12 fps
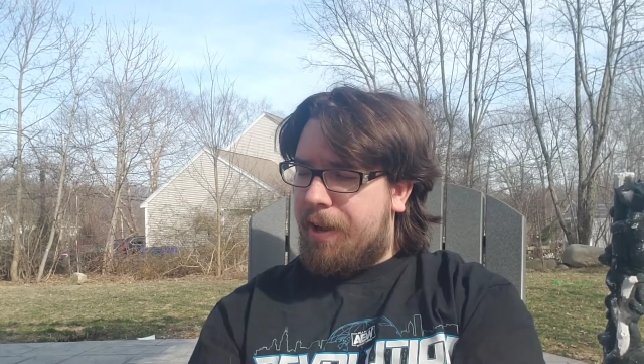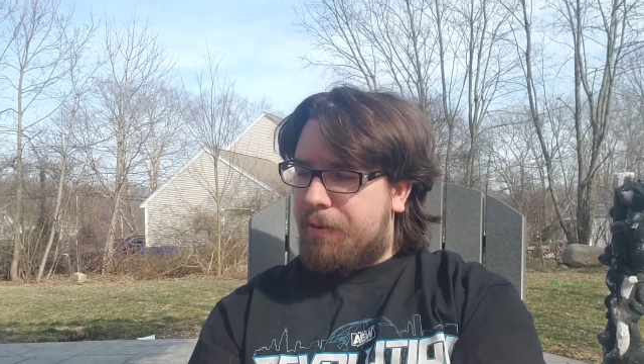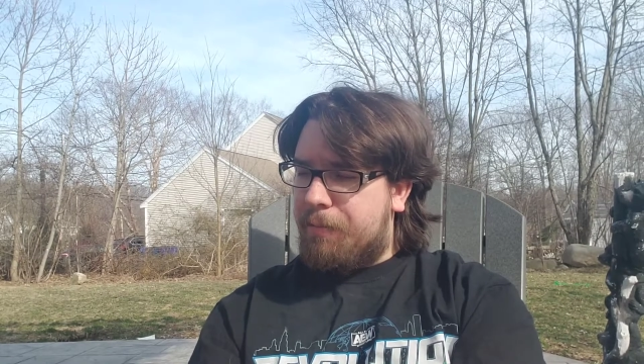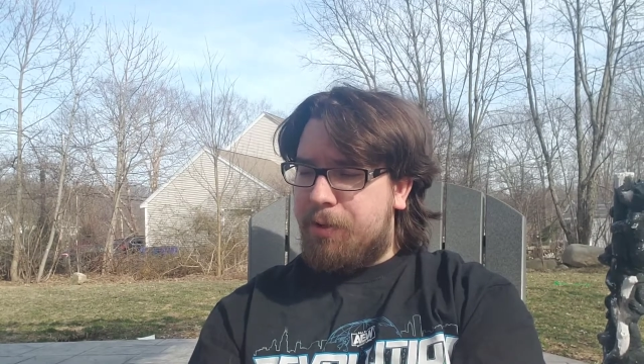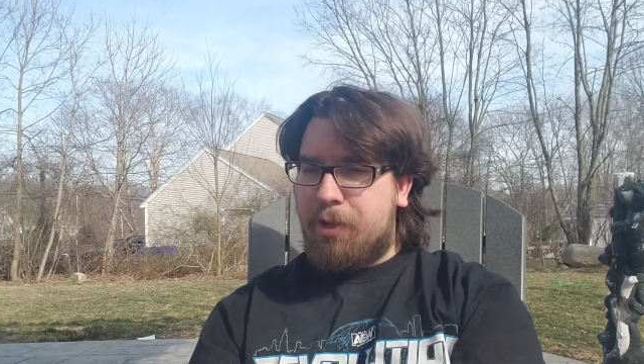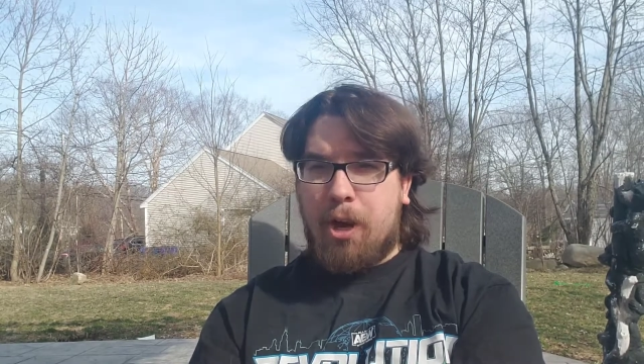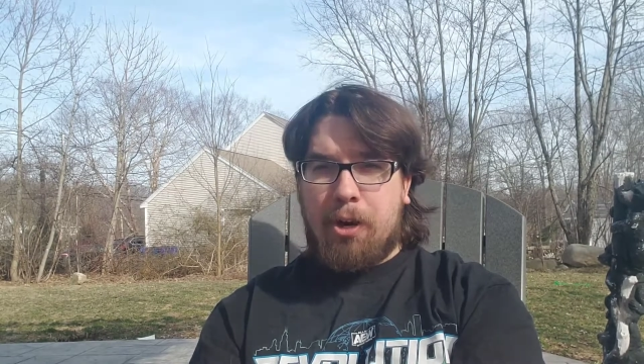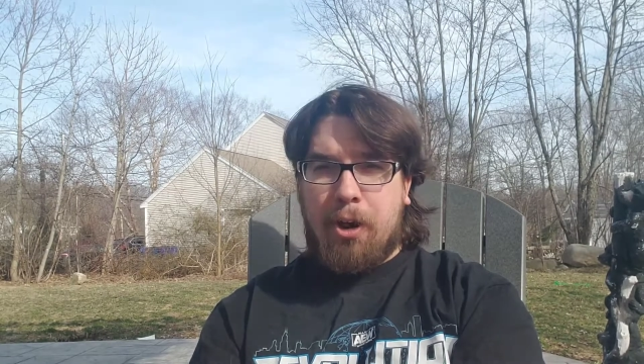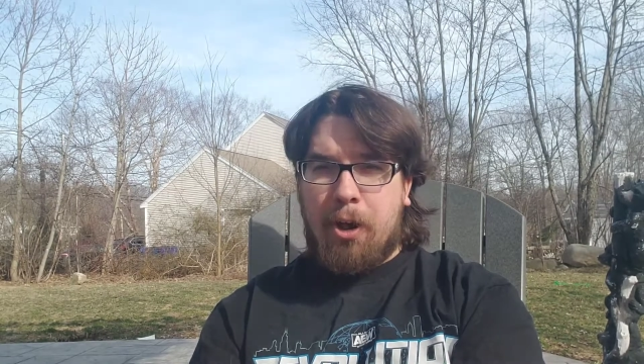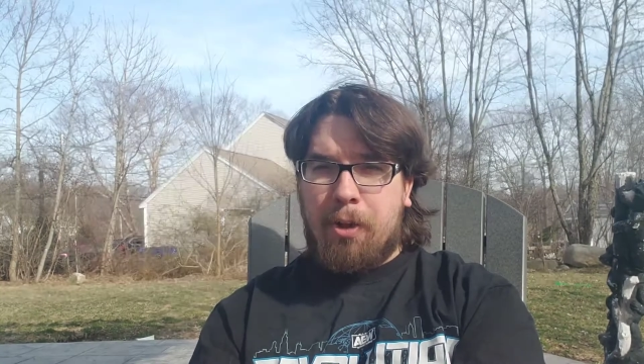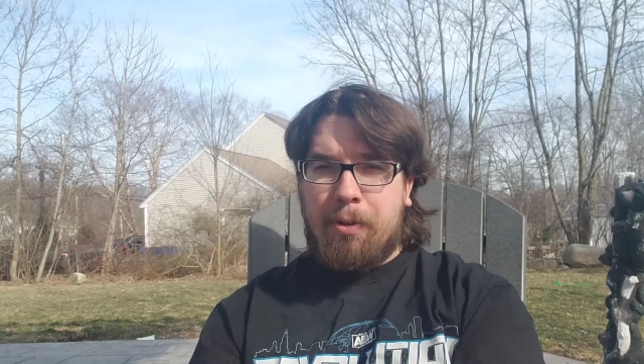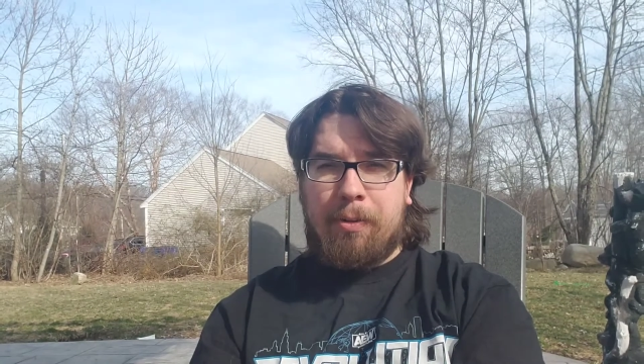Scott
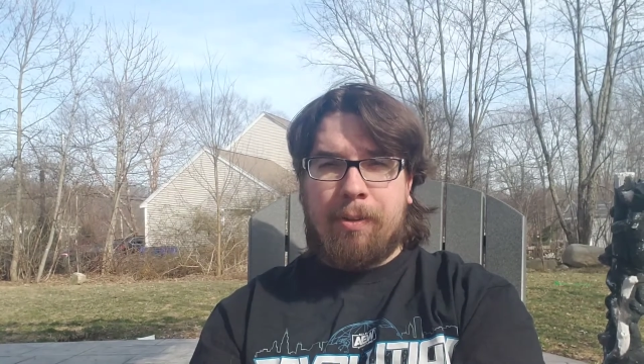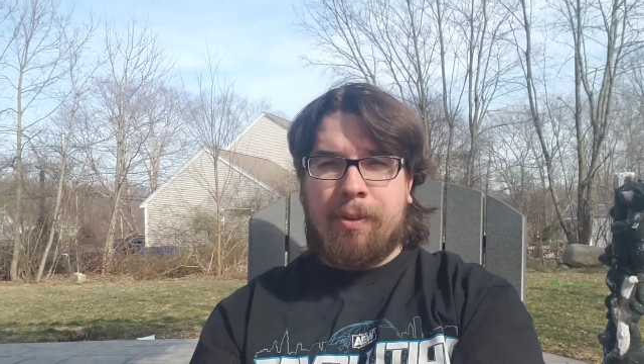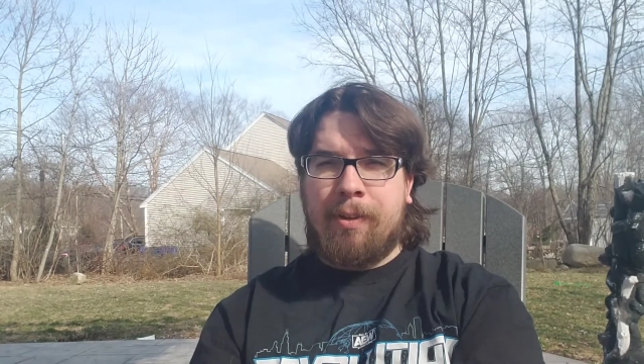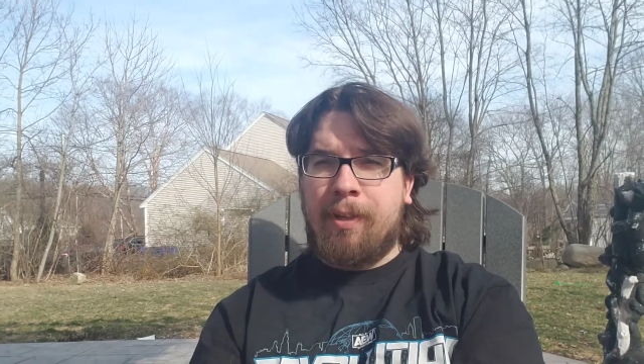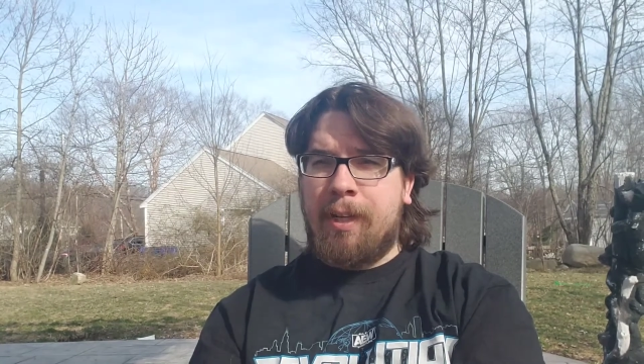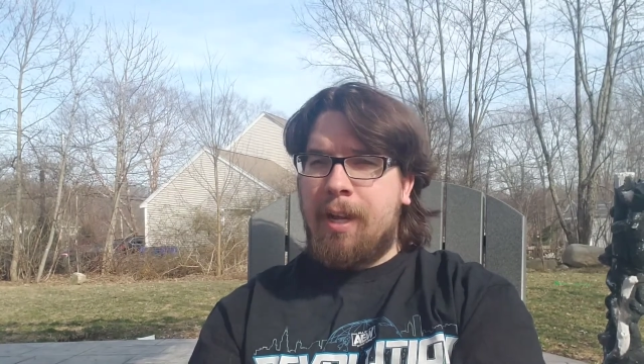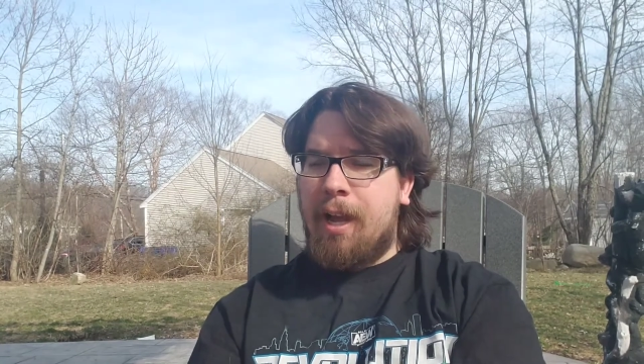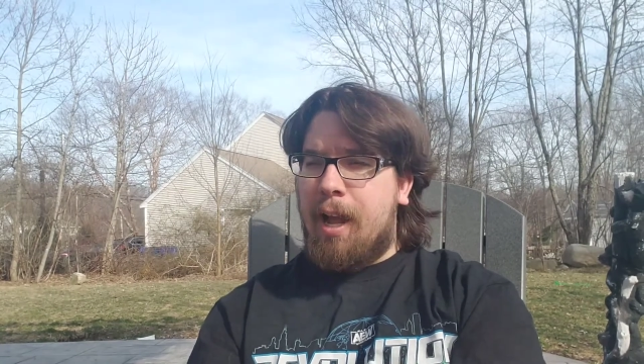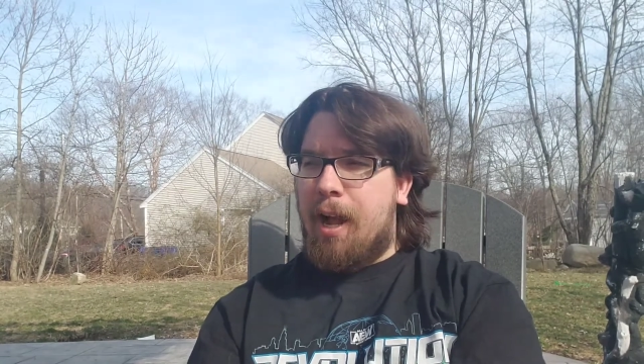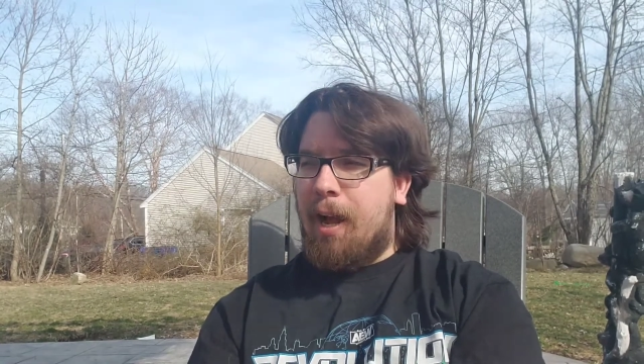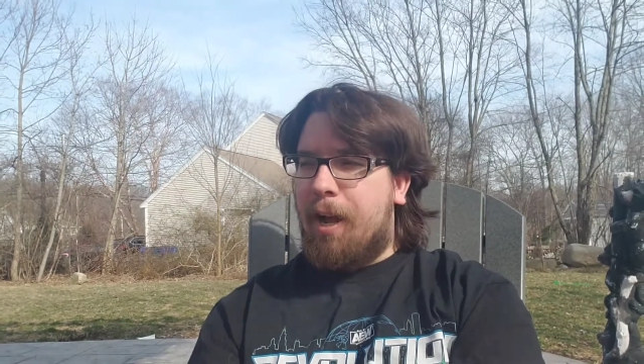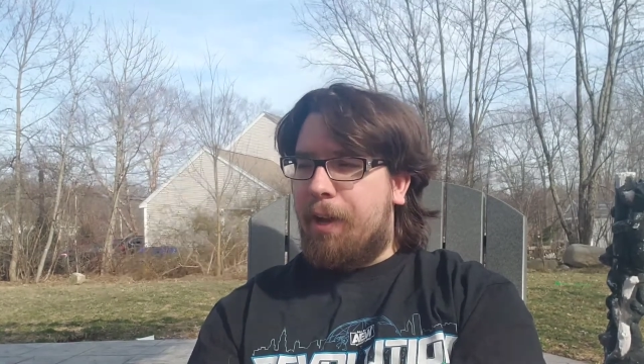Hall,
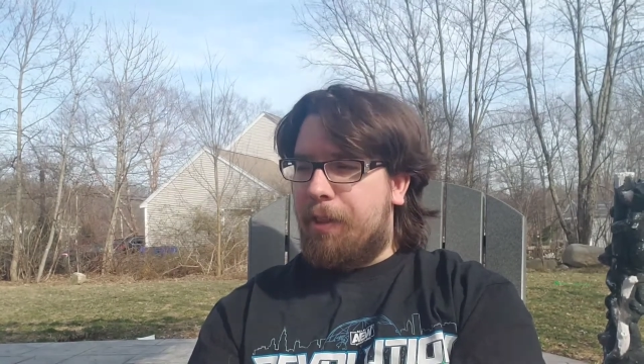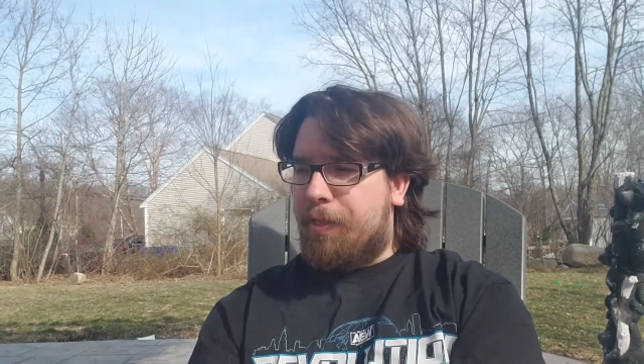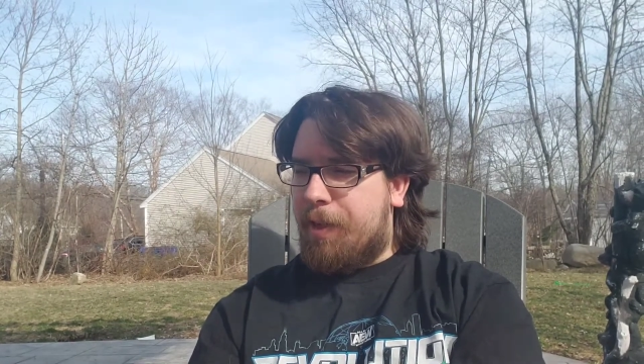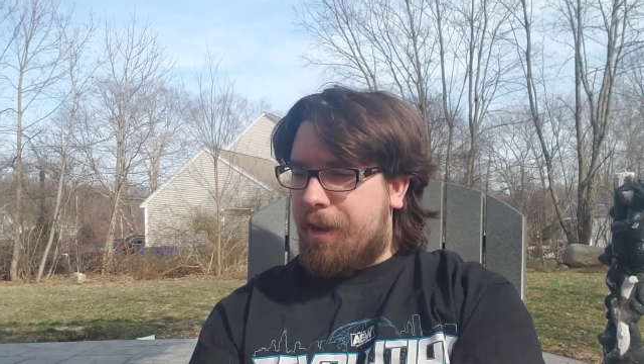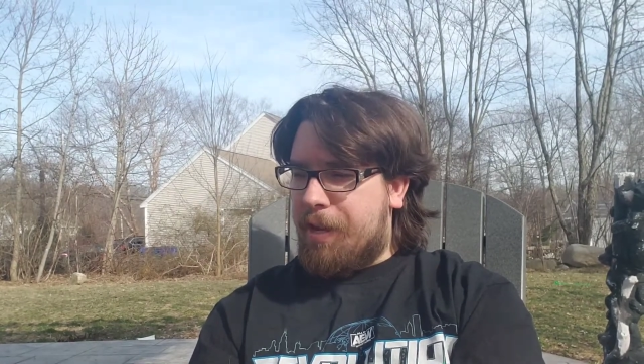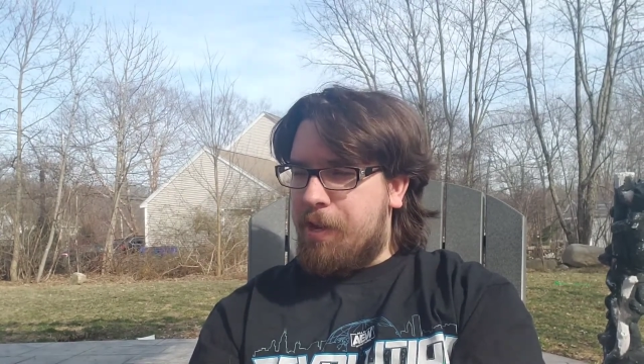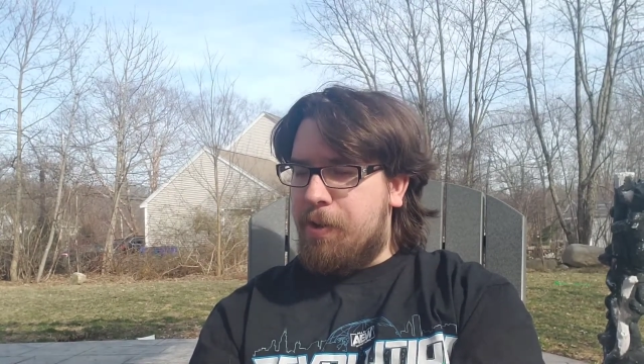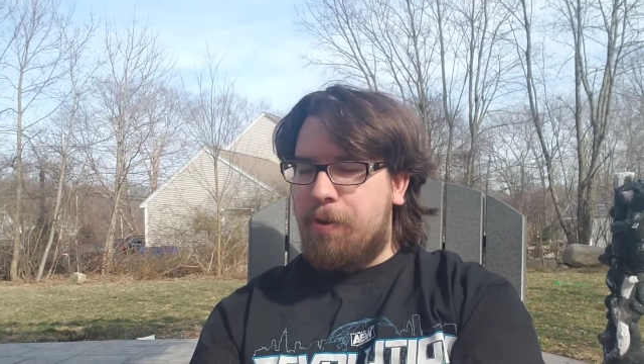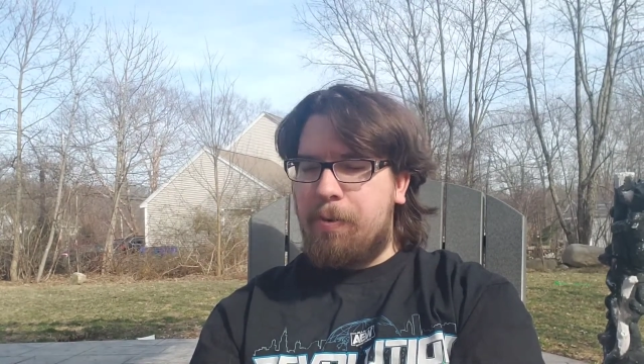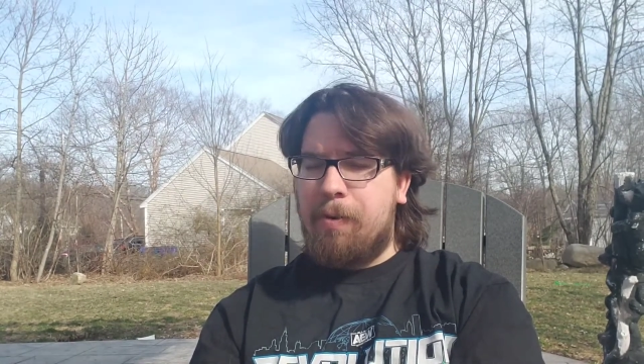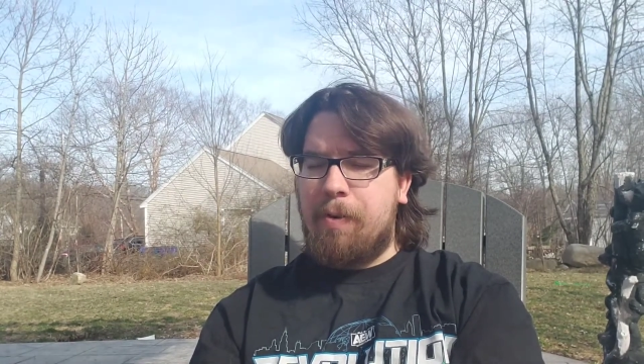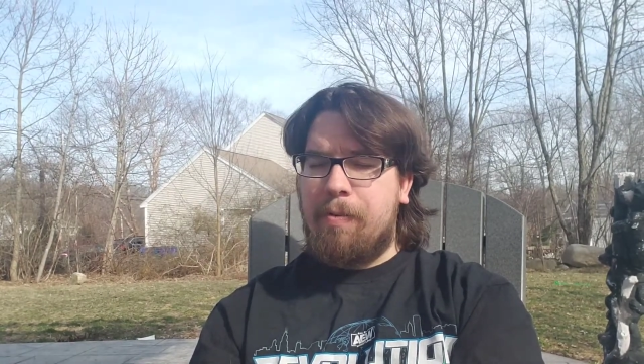thank
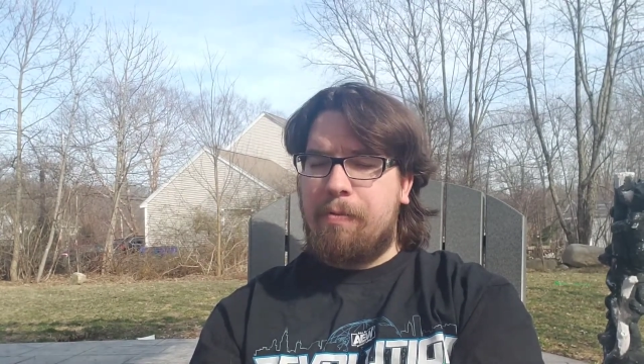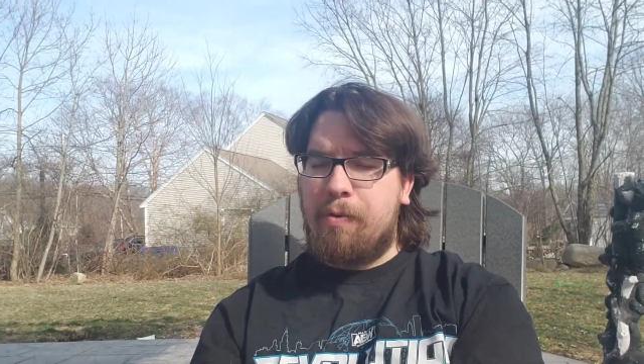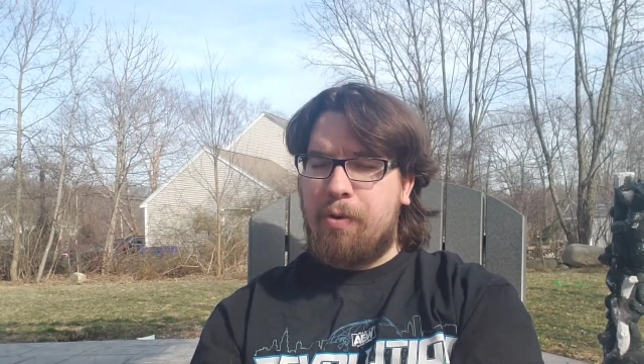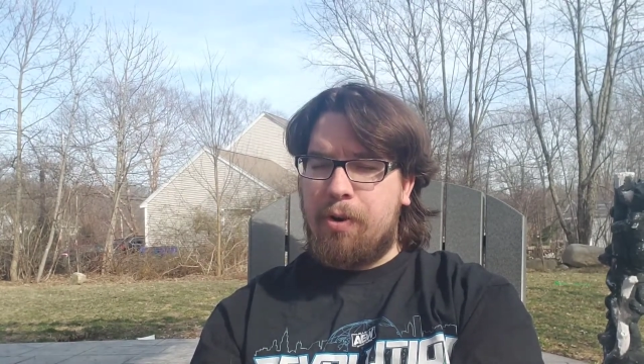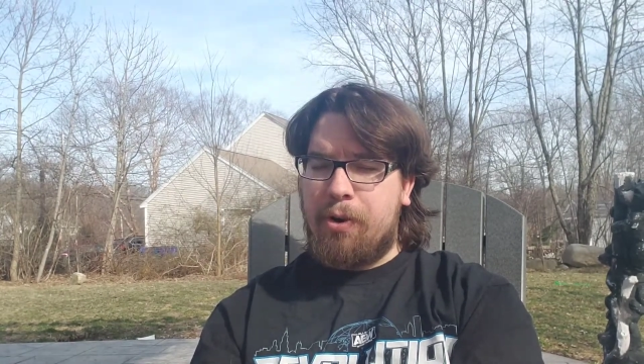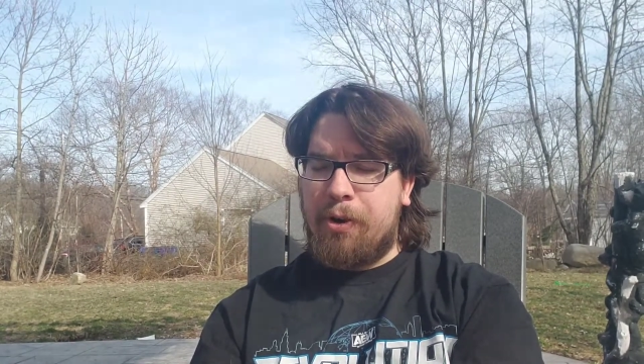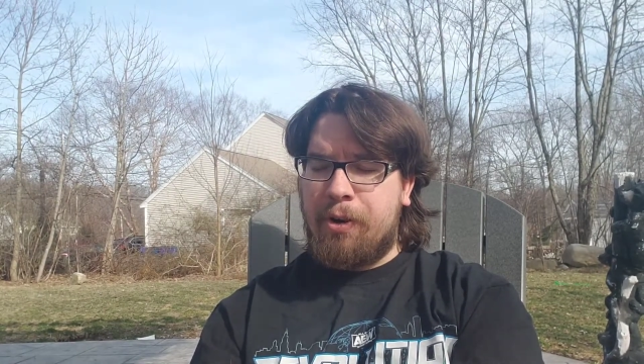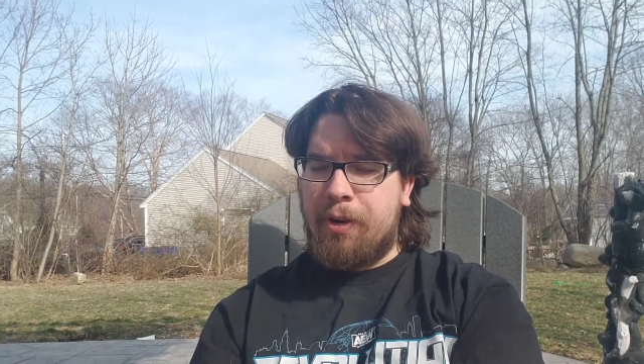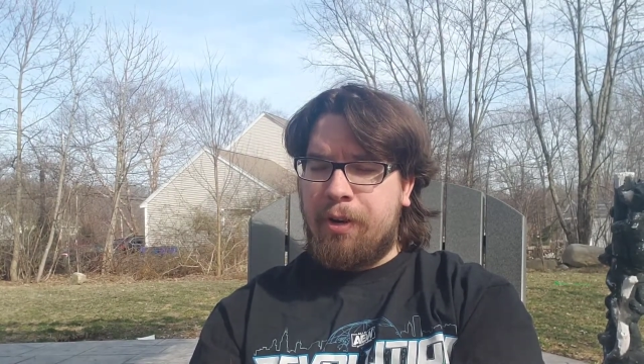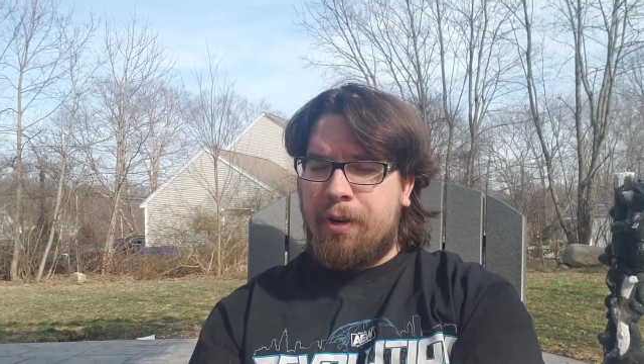you for